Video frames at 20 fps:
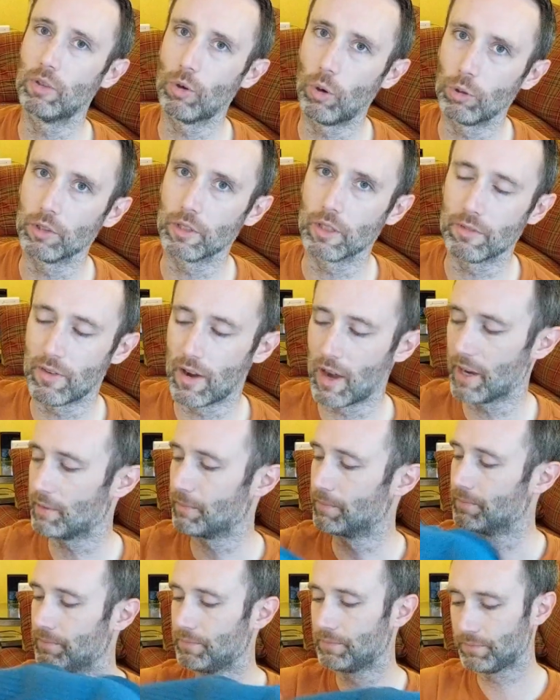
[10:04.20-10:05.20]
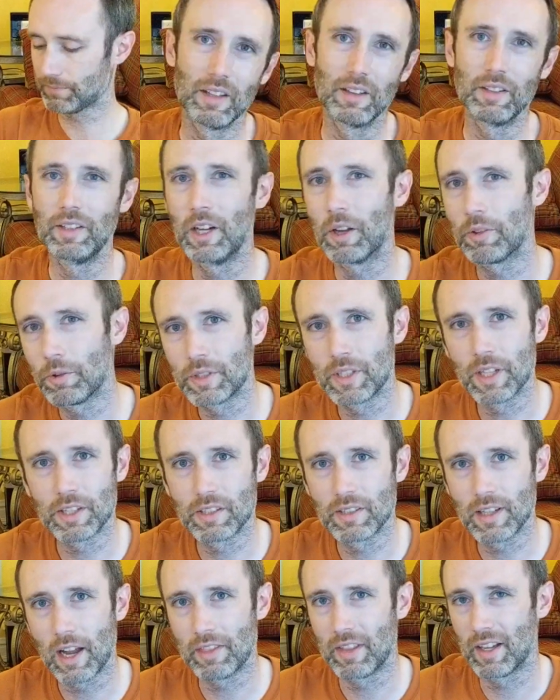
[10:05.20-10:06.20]
be totally fine. The other
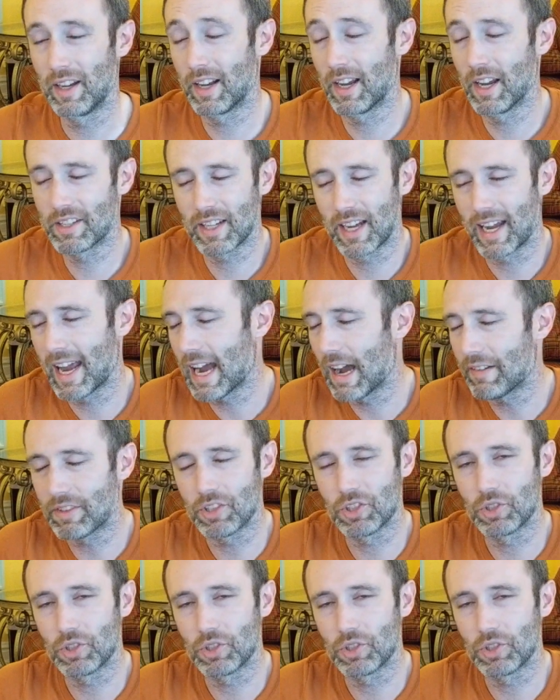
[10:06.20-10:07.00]
dislike that I guess I have